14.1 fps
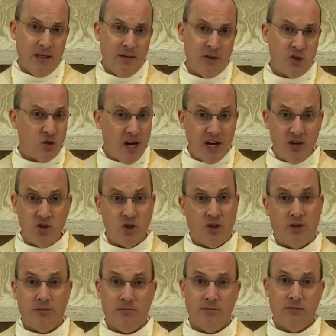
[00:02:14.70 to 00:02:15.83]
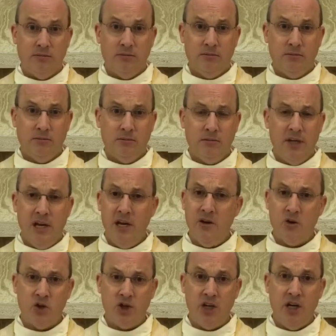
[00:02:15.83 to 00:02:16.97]
The stranger, he or
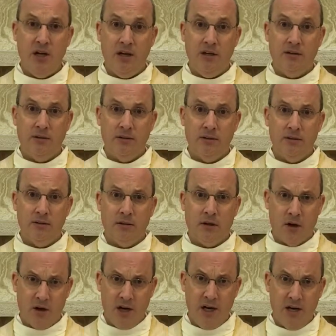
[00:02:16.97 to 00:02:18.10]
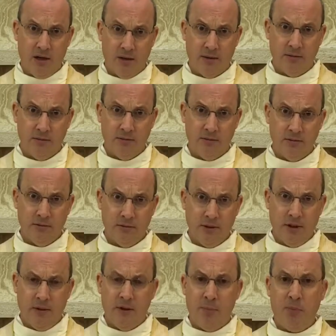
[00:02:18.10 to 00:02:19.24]
she, are here.
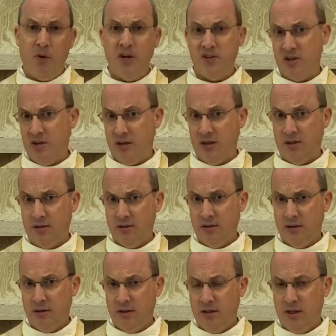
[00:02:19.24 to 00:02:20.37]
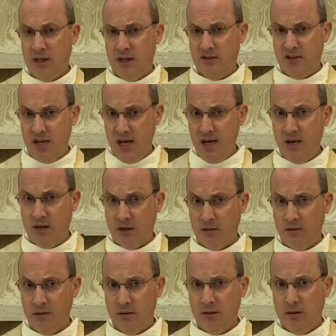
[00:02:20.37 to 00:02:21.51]
The prisoner is here.
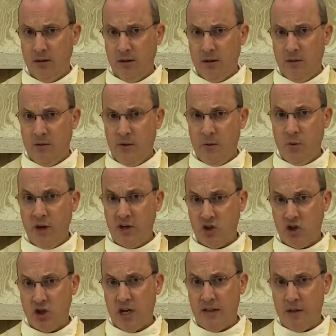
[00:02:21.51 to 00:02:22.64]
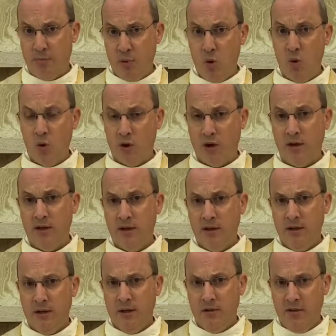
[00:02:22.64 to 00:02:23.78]
The rich and the poor,
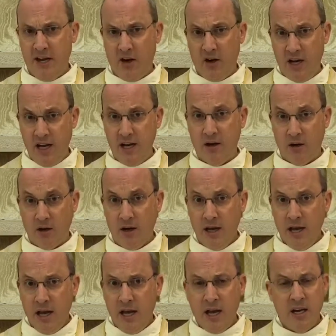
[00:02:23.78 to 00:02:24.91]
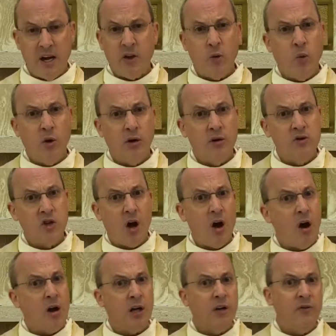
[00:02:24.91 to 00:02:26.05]
they're here. In other words,
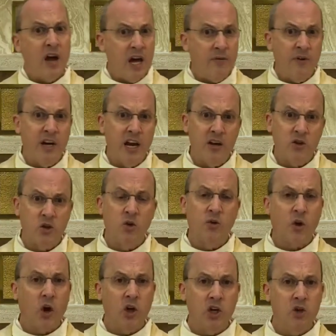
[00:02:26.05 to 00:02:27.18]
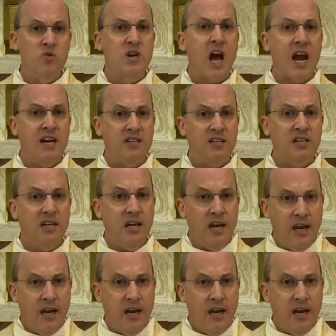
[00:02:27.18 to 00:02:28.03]
all of heaven and earth are united